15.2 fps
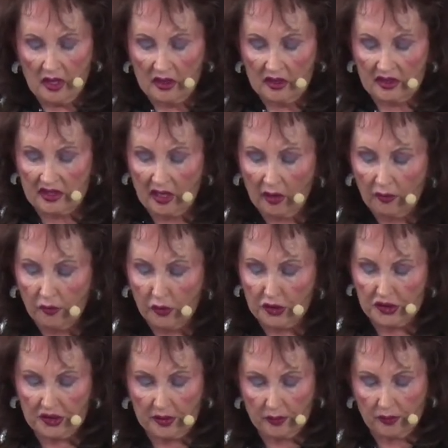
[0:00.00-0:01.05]

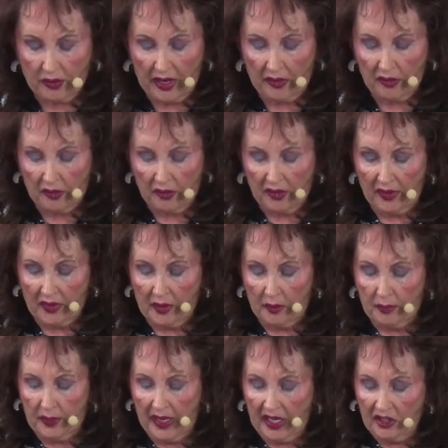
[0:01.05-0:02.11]
Self-worship rather than the
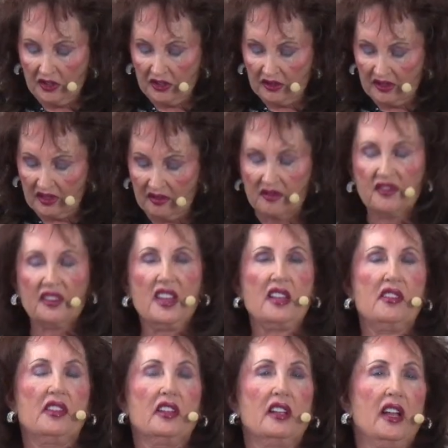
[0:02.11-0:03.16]
patience and
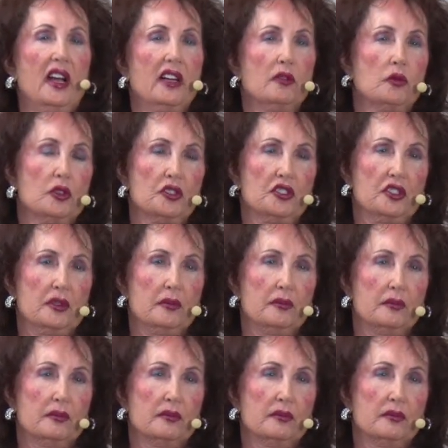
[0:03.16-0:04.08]
faith in God worship.